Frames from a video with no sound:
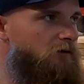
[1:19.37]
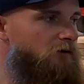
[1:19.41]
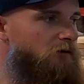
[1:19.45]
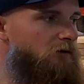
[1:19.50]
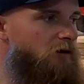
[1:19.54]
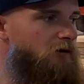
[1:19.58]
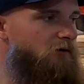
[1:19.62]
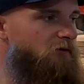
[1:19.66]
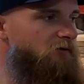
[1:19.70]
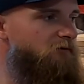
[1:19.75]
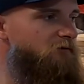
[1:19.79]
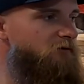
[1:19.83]

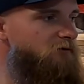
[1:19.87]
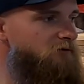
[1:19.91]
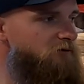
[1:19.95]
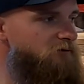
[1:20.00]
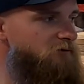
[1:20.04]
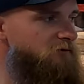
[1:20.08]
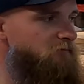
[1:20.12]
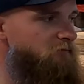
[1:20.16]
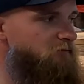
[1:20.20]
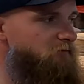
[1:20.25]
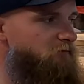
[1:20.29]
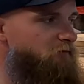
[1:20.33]
Now, in a
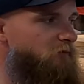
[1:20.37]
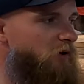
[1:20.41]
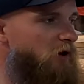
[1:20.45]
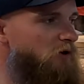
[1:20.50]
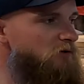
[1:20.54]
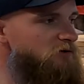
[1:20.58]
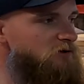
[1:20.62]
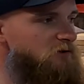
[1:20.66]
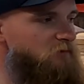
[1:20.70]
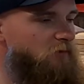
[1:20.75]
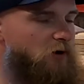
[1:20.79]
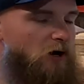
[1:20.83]
future
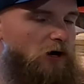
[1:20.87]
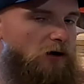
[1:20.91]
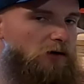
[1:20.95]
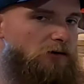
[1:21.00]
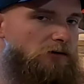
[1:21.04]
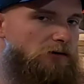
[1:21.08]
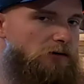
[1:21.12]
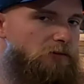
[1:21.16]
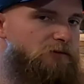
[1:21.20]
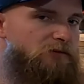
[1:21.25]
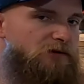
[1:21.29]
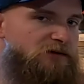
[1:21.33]

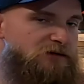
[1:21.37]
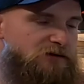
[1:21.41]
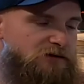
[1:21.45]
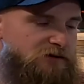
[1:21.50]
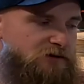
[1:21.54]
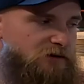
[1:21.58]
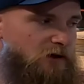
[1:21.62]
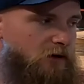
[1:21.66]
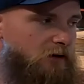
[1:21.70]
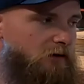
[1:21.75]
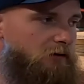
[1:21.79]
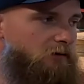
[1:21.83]
post-apocalyptic
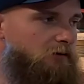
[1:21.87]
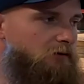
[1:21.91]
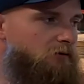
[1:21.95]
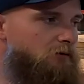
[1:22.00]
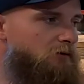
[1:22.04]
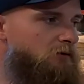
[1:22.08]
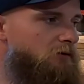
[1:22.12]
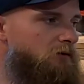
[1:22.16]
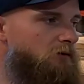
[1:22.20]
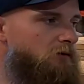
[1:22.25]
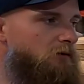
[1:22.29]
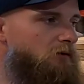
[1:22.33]
society,
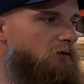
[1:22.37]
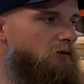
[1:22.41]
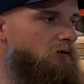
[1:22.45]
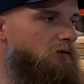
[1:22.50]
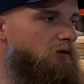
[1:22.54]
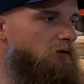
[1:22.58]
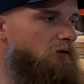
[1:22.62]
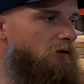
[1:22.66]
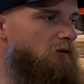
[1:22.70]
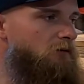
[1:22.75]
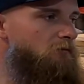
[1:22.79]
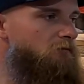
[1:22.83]

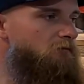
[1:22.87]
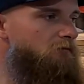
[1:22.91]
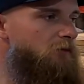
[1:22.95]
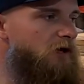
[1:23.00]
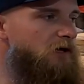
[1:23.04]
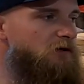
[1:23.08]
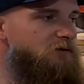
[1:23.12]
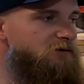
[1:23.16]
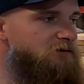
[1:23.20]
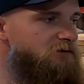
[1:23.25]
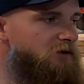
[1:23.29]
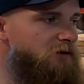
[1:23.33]
it
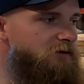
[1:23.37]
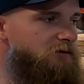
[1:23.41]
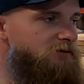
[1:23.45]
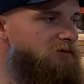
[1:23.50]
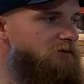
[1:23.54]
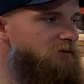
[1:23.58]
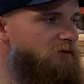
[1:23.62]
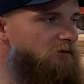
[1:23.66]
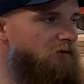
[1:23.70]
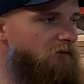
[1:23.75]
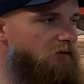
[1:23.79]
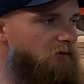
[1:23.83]
makes
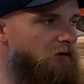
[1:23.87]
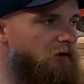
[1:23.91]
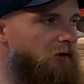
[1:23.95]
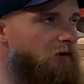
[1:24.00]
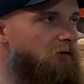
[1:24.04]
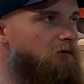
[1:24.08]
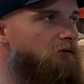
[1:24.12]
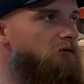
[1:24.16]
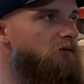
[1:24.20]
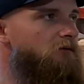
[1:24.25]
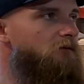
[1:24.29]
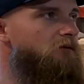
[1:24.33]
sense
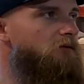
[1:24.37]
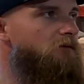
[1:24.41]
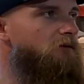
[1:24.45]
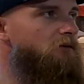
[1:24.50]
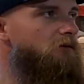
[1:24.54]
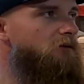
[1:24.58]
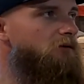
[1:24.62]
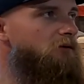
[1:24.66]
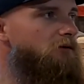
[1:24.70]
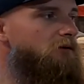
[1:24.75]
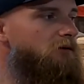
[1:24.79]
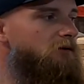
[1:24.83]
that
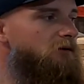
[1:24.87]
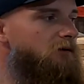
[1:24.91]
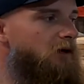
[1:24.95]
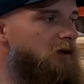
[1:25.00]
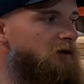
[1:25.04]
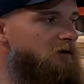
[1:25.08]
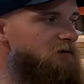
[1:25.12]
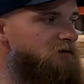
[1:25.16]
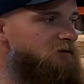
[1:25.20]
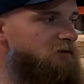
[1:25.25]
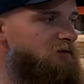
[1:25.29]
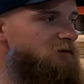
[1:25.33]

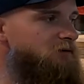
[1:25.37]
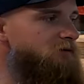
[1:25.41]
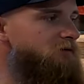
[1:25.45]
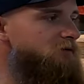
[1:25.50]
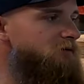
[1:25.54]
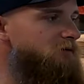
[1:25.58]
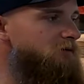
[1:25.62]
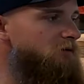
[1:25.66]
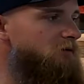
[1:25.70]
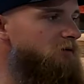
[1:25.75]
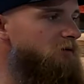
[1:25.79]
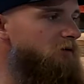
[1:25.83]
cases
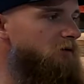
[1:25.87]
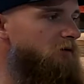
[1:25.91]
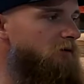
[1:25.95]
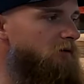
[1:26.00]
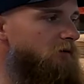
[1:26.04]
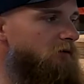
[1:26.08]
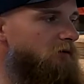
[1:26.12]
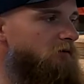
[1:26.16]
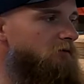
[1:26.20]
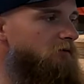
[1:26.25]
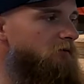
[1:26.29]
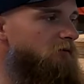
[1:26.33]

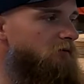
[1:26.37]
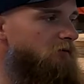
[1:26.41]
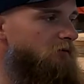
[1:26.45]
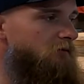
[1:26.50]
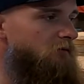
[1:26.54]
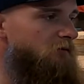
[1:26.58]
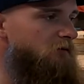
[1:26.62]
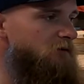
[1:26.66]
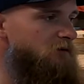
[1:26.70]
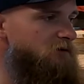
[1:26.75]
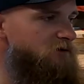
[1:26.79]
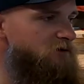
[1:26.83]
in
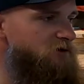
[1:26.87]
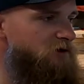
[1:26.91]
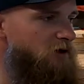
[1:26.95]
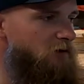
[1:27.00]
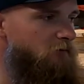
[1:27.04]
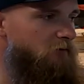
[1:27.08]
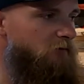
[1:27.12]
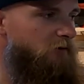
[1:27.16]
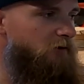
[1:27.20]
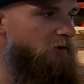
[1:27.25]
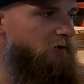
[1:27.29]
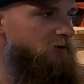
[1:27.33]
these
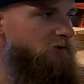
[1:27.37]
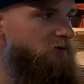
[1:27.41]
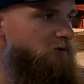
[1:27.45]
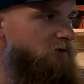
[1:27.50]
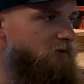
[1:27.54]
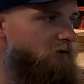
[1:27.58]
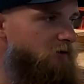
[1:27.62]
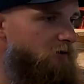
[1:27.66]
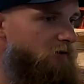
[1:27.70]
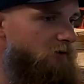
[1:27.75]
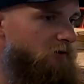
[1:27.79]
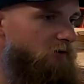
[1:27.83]
chamberings
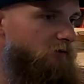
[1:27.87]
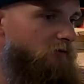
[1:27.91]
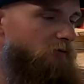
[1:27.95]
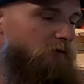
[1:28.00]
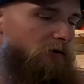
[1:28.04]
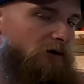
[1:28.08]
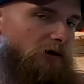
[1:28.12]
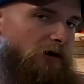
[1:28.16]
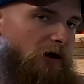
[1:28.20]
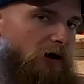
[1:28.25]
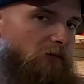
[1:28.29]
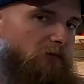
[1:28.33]

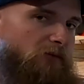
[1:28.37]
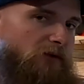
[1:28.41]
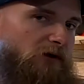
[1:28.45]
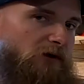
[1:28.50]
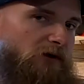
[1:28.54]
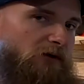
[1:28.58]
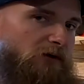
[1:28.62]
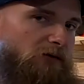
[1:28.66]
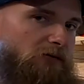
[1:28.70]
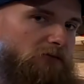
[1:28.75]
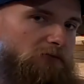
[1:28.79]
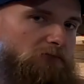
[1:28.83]
would not
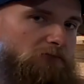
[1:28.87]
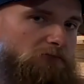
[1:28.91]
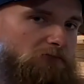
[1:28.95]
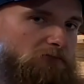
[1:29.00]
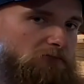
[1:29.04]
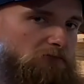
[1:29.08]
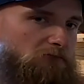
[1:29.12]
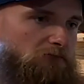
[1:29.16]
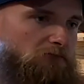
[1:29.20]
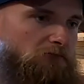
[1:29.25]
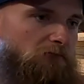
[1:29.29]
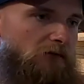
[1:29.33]
be
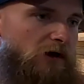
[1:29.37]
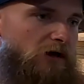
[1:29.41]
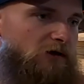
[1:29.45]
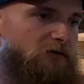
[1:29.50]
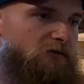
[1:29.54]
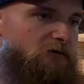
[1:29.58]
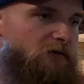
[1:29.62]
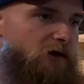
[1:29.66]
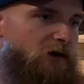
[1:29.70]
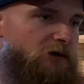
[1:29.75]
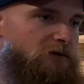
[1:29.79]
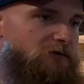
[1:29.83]

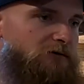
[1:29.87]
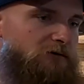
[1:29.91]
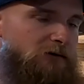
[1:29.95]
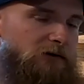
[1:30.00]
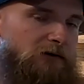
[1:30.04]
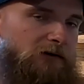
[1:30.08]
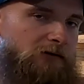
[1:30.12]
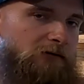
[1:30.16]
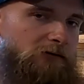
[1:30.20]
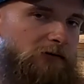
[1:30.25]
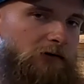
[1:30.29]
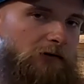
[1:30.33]
manufactured
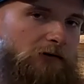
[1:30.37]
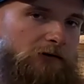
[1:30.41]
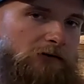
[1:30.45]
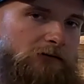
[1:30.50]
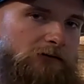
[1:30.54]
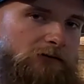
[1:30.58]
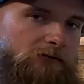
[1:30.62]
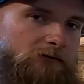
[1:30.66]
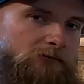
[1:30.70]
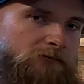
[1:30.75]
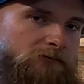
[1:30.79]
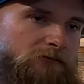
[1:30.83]
any
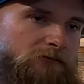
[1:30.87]
longer.